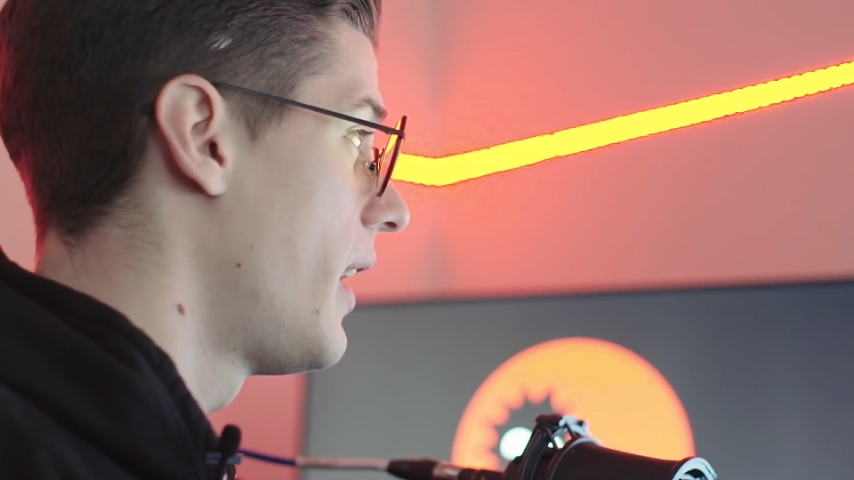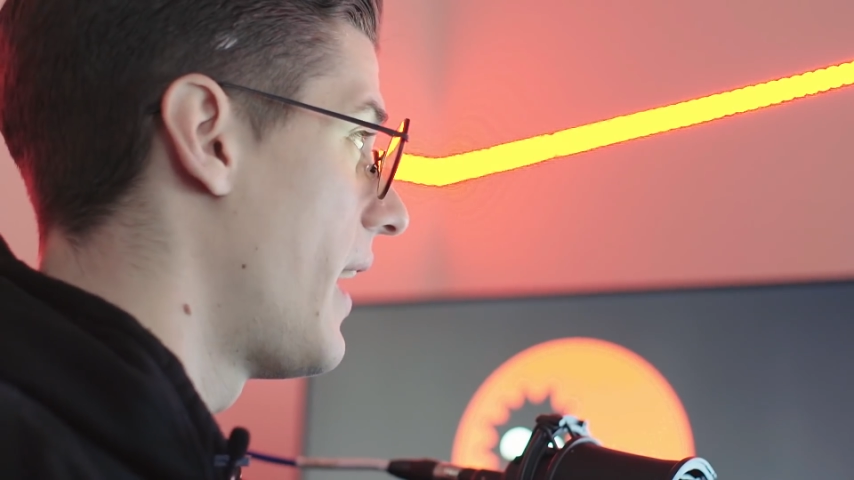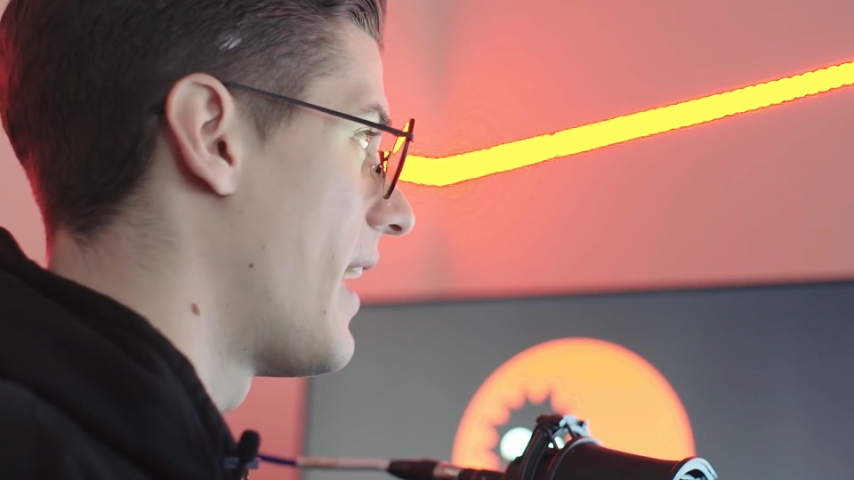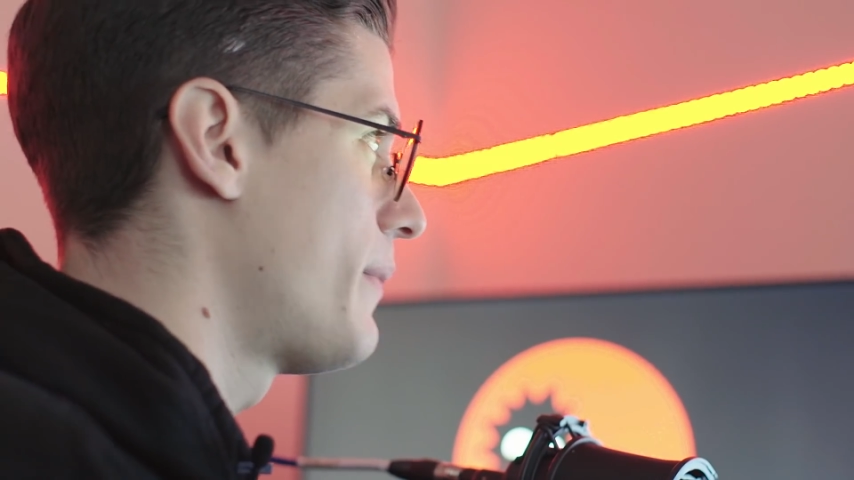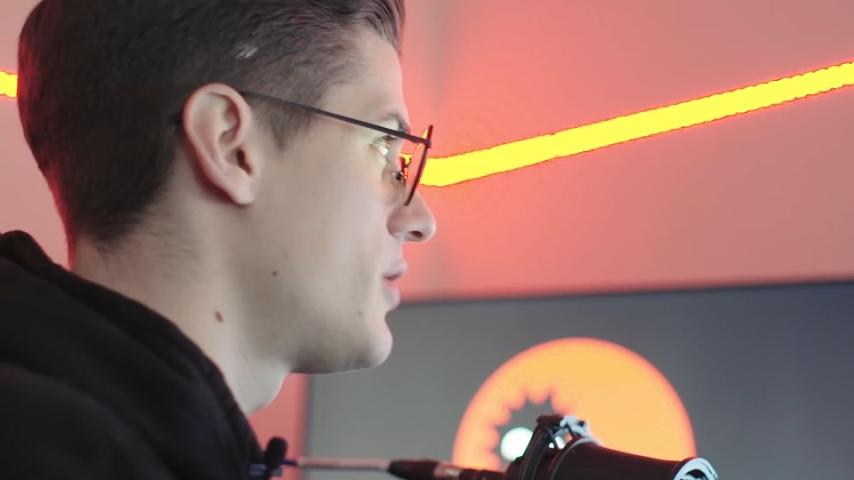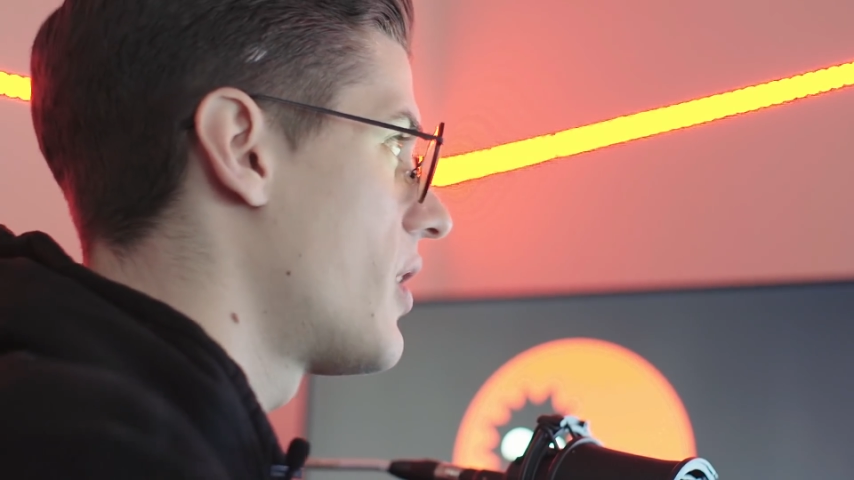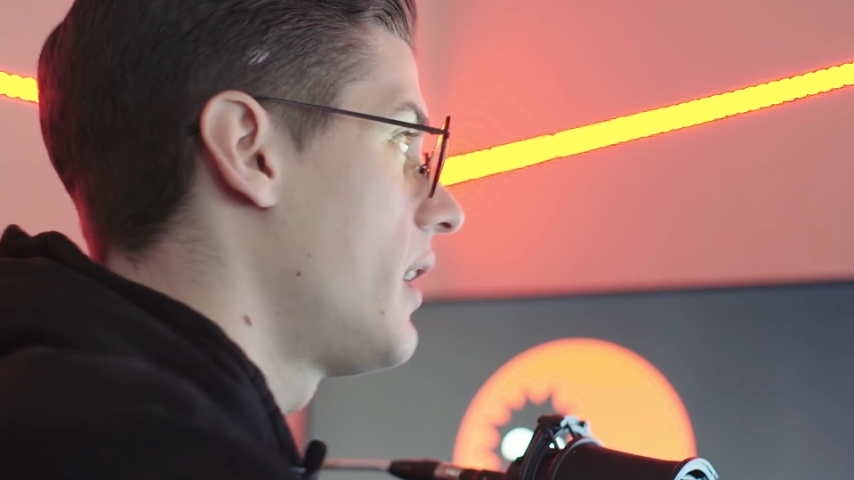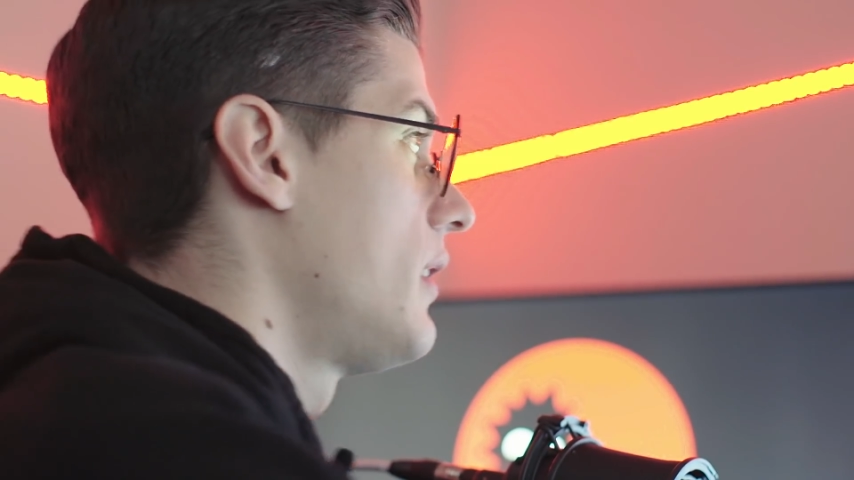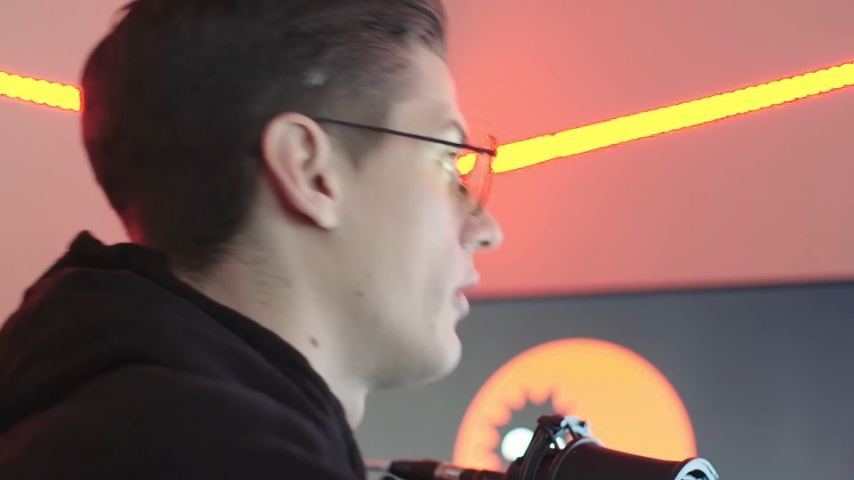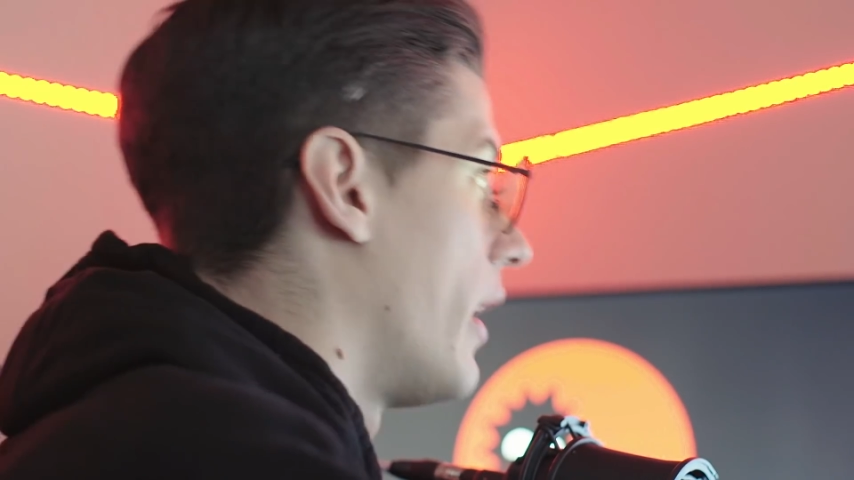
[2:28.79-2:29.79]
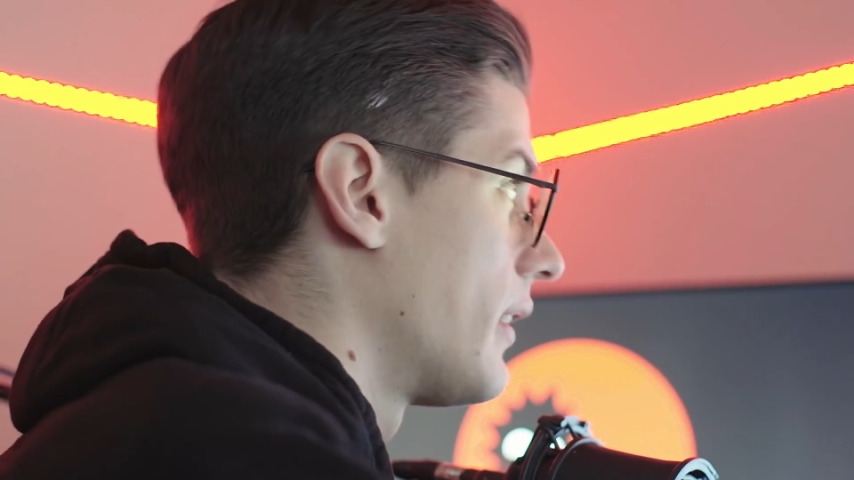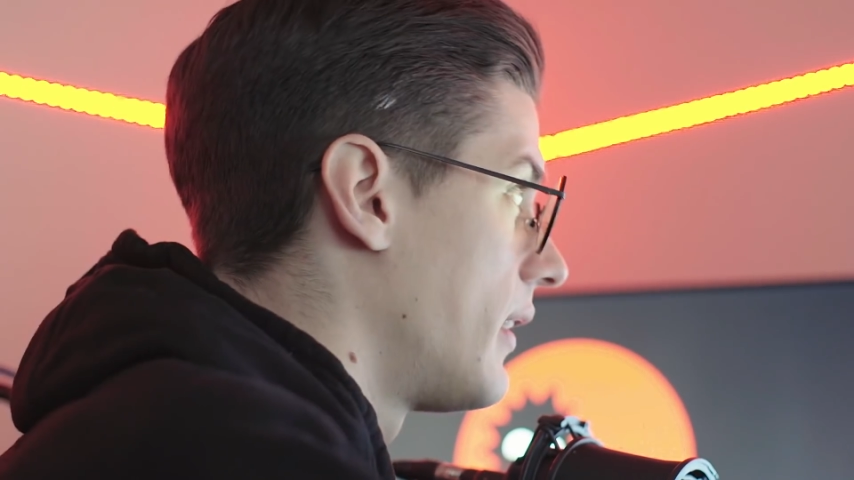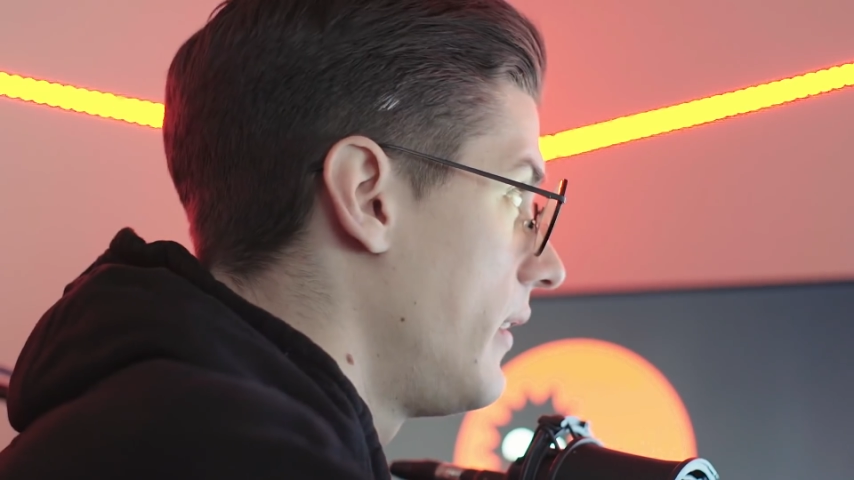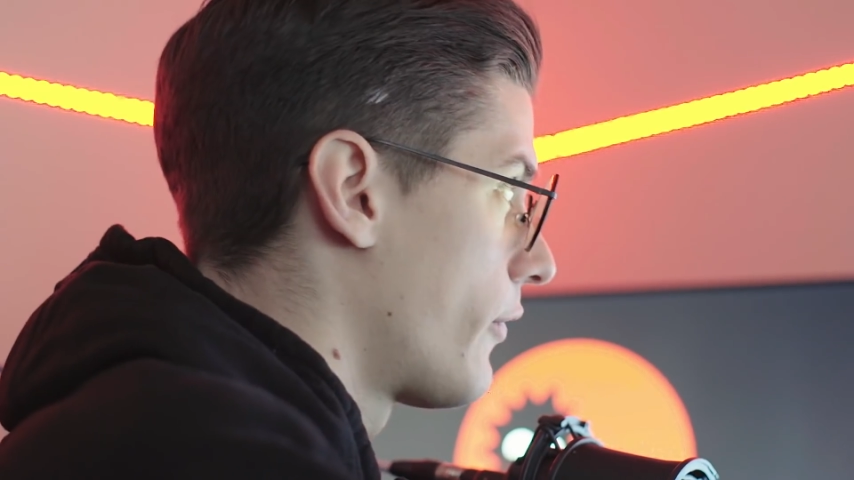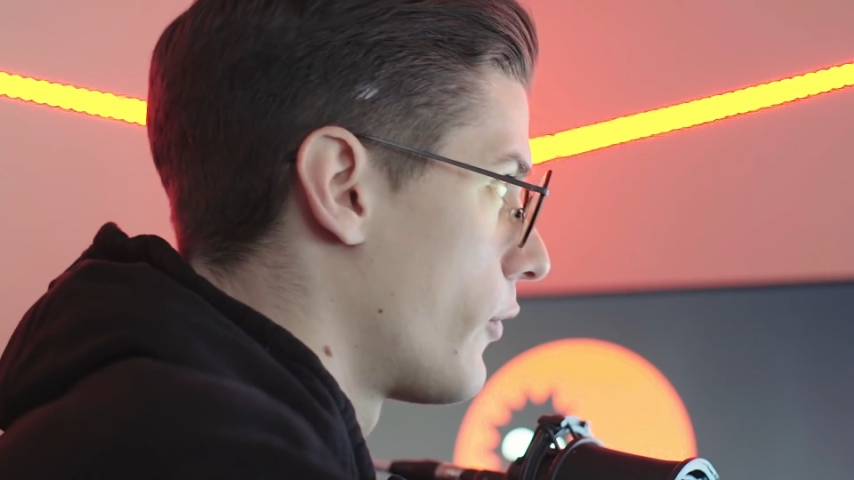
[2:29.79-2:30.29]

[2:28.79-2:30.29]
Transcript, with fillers: and I've been trying different hotkeys